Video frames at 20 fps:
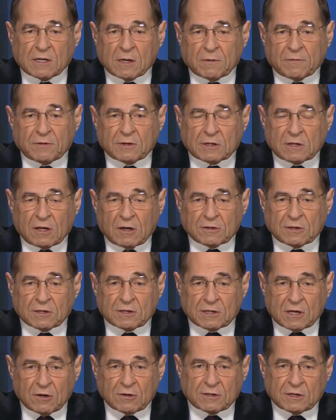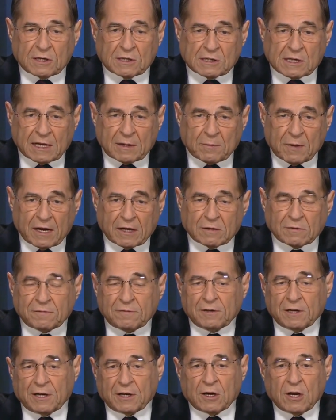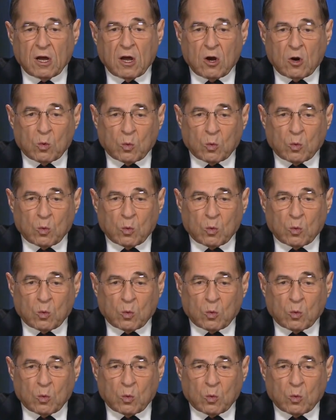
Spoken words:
some of his close associates, like Michael Flynn.